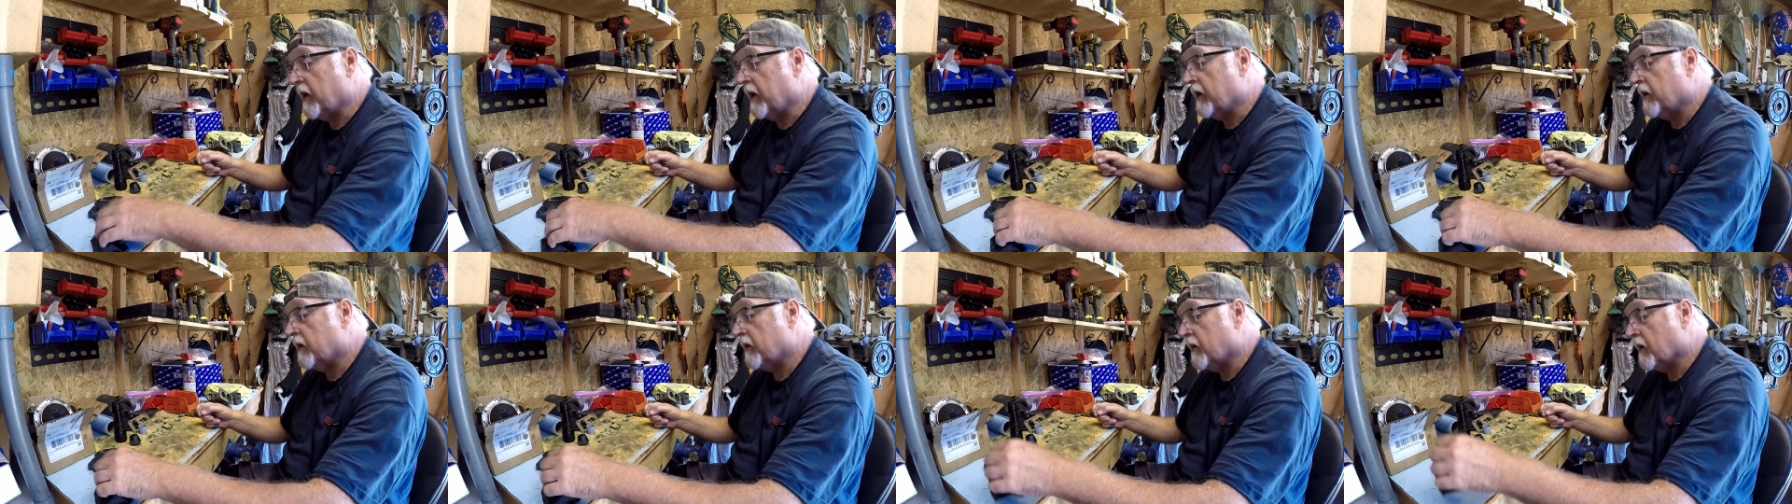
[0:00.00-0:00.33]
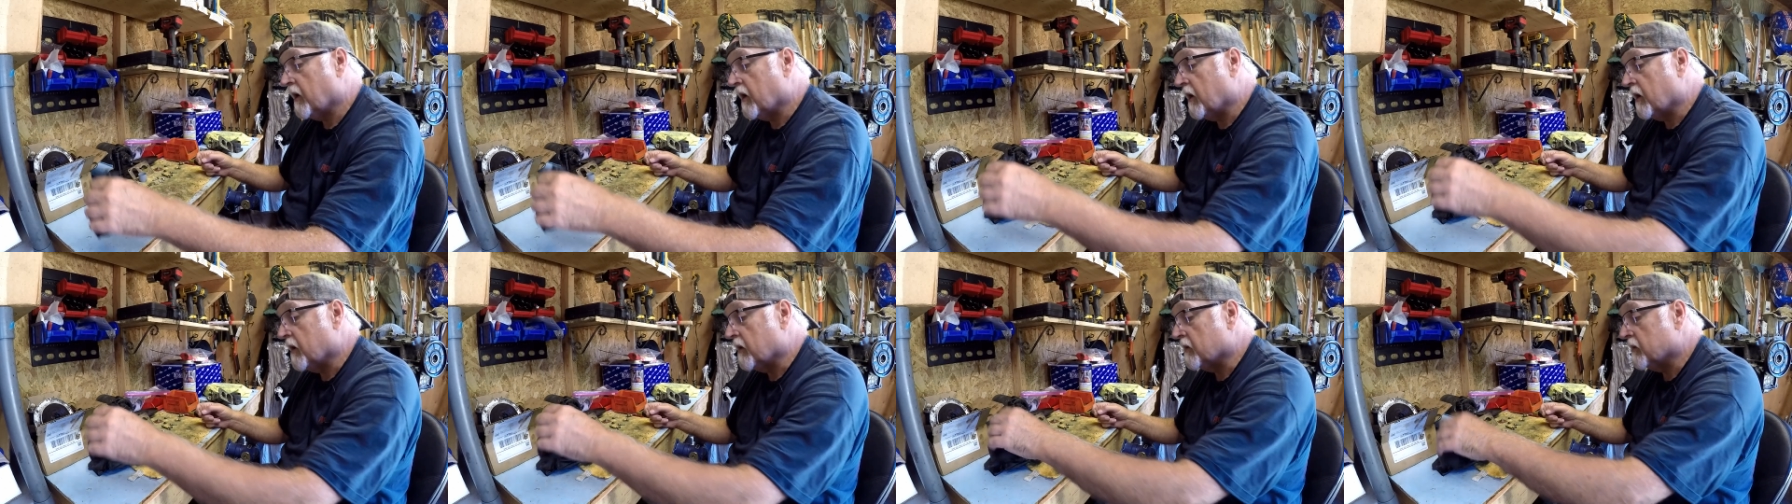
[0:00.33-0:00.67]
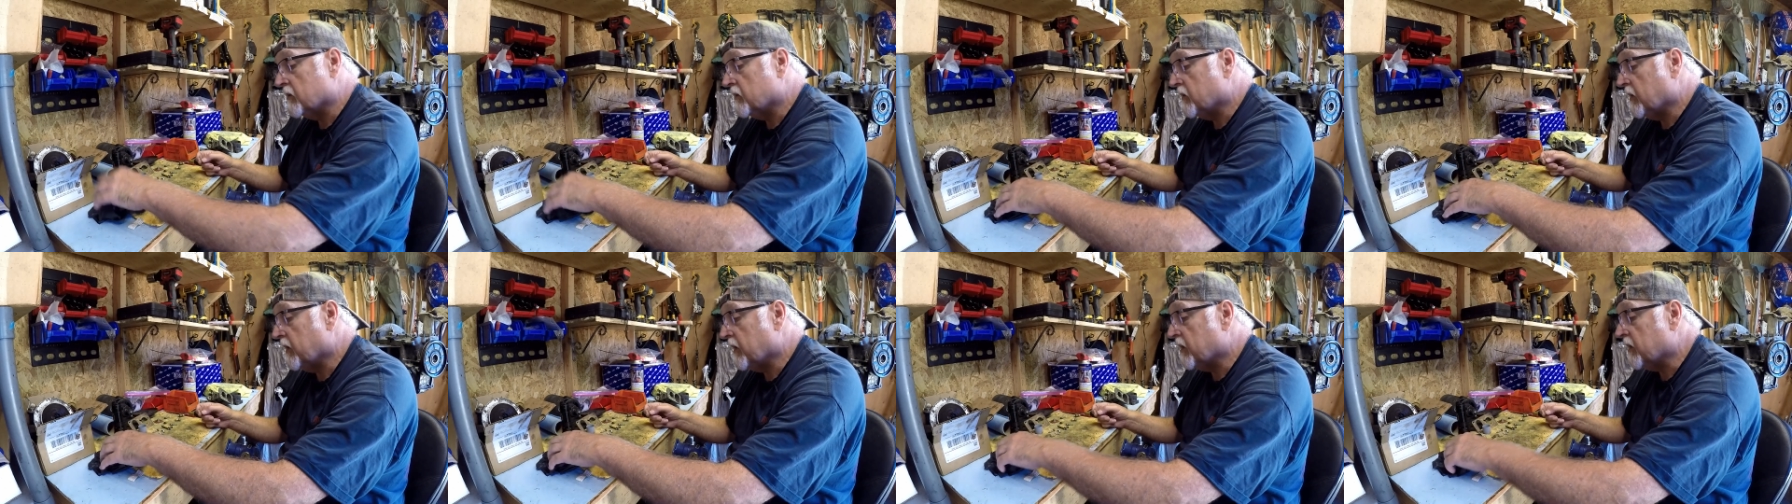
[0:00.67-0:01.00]

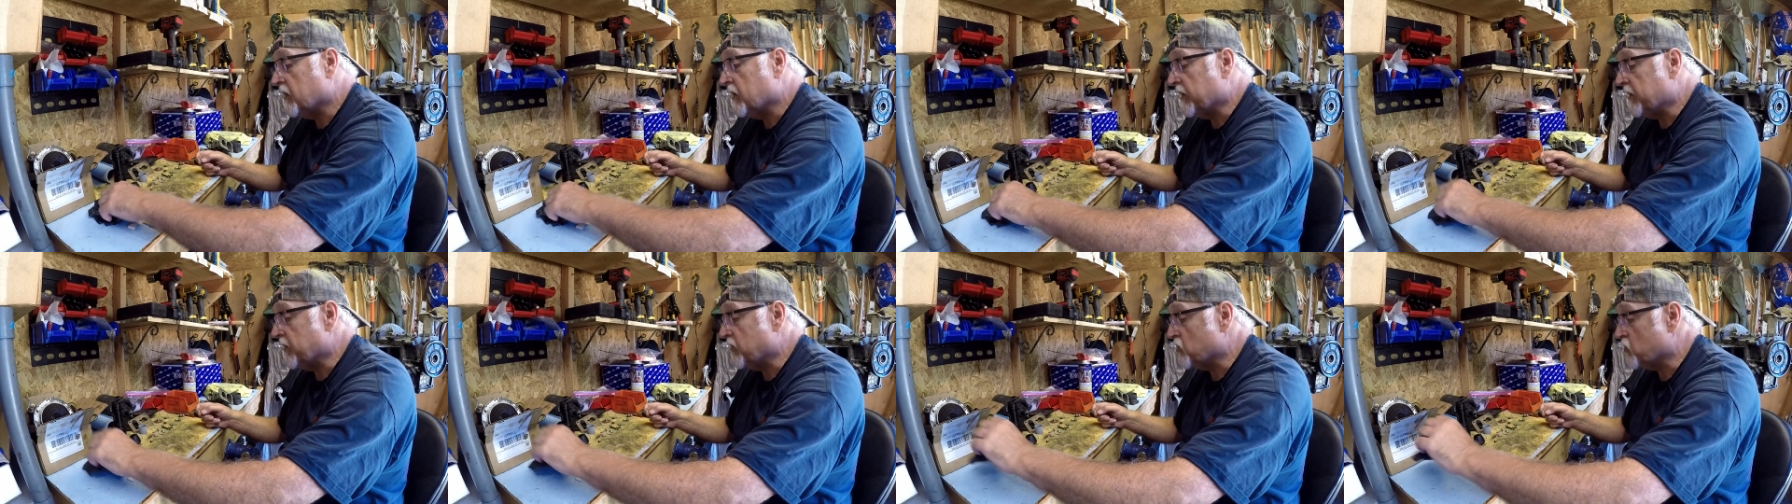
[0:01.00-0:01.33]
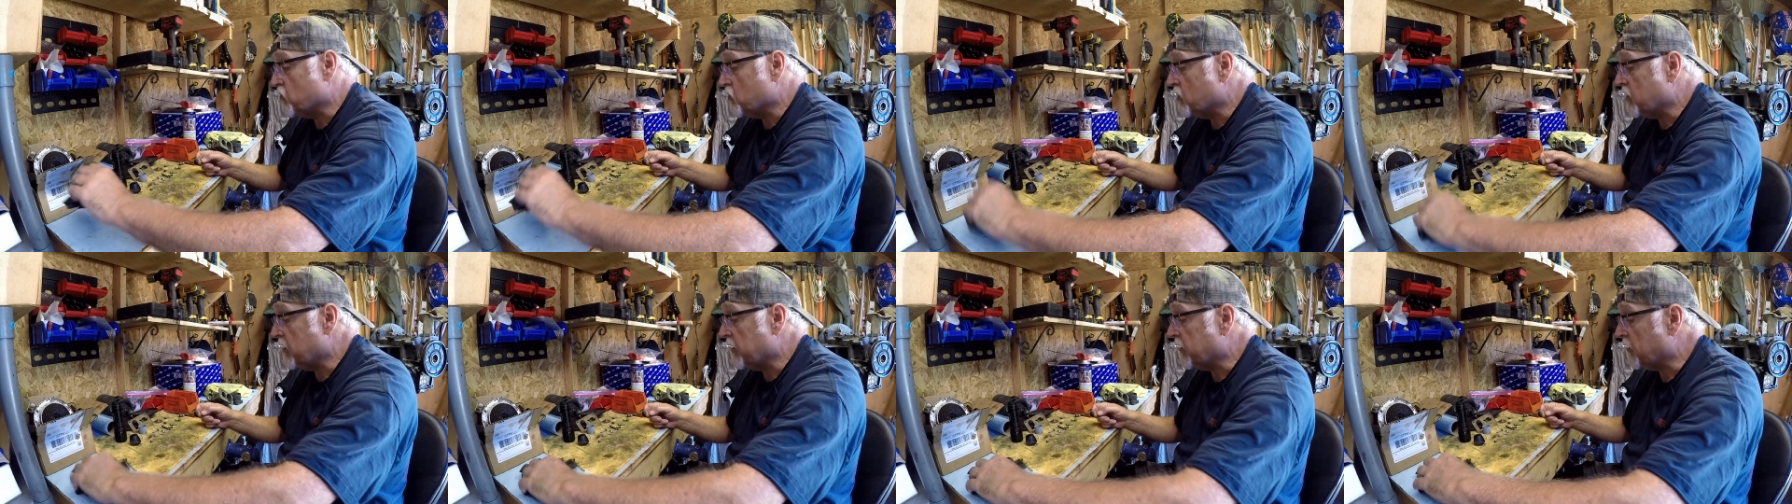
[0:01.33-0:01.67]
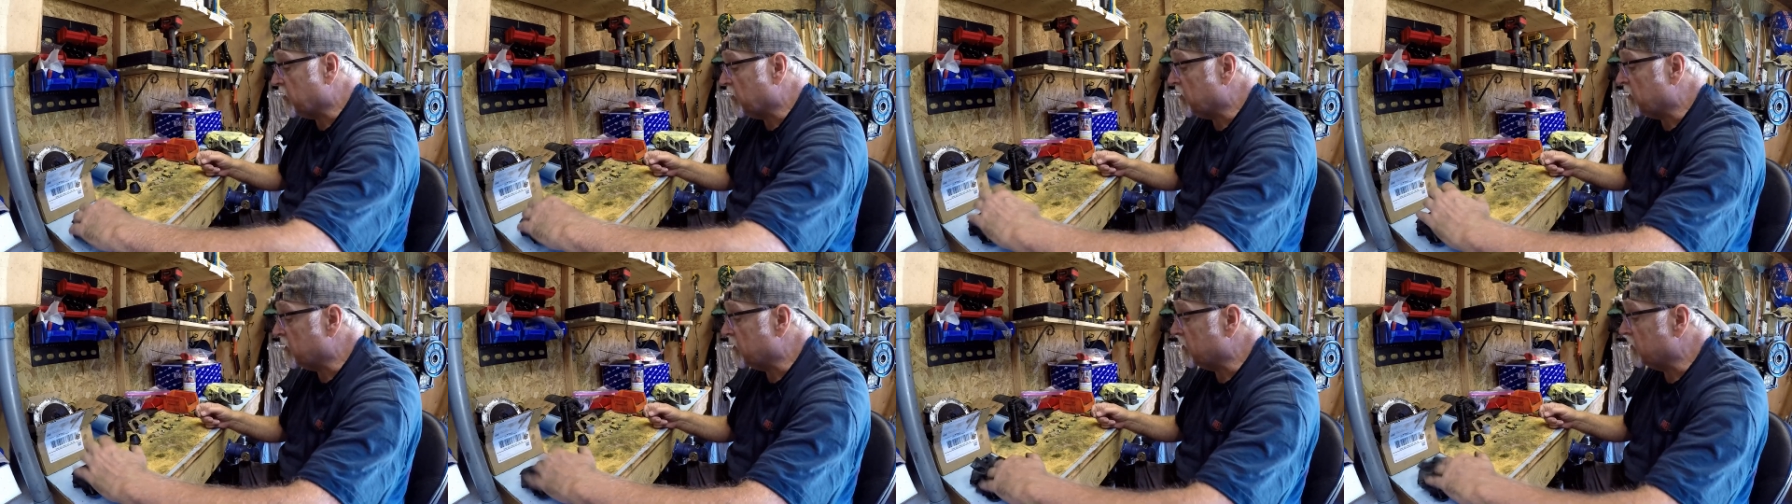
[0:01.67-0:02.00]
it cleans
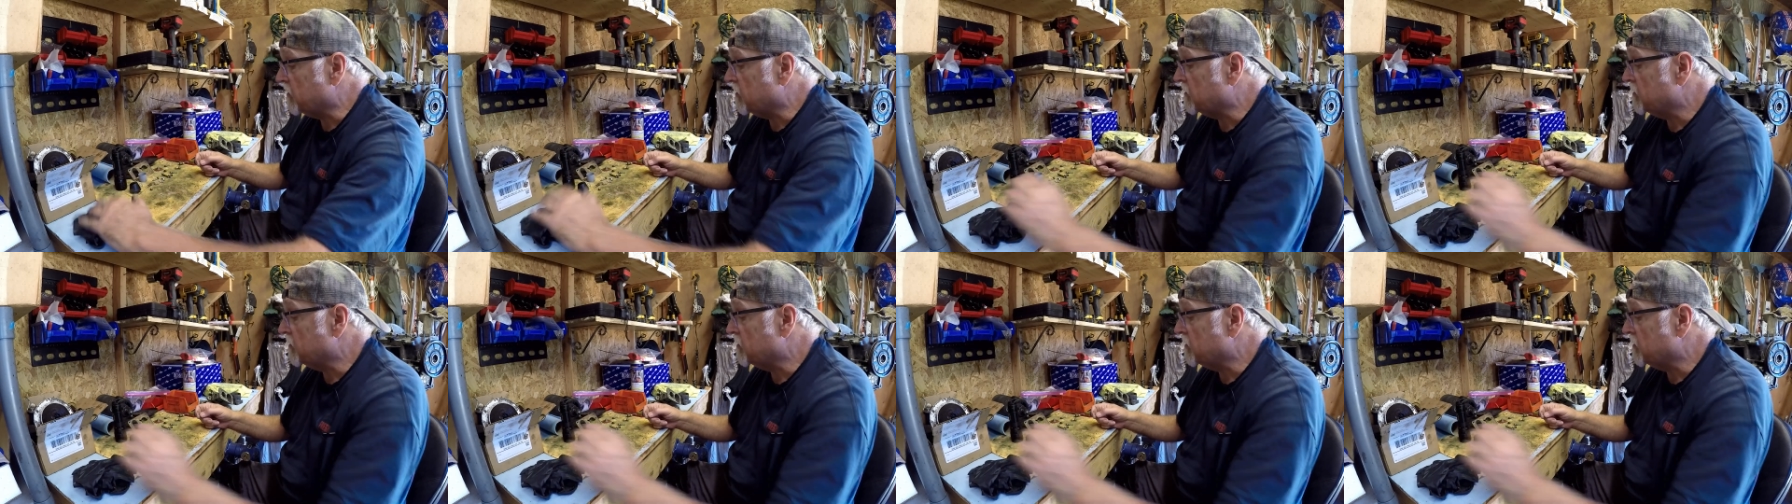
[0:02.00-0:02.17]
really good.